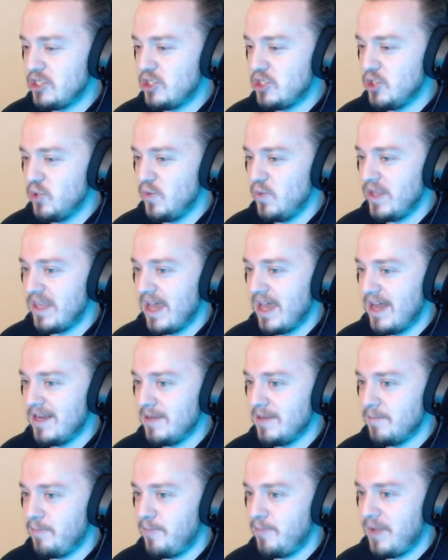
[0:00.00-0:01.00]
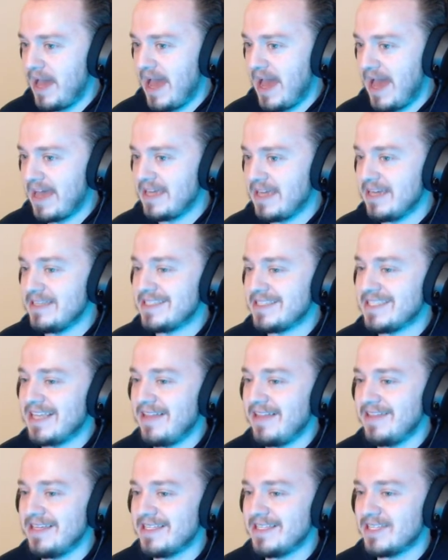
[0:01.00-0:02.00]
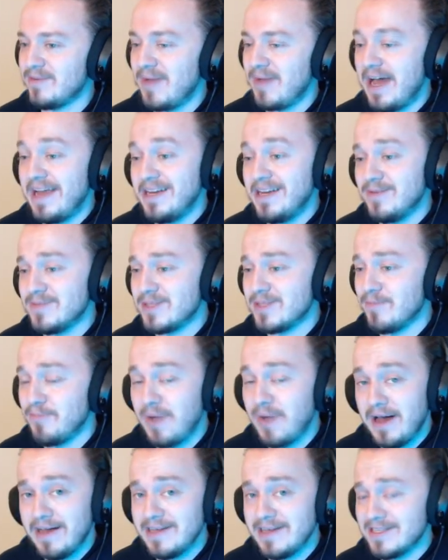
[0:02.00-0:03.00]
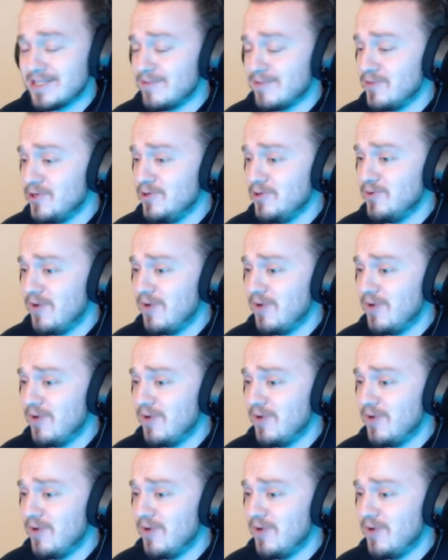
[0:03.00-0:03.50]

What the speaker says: do with heading back, selling some items and buying some new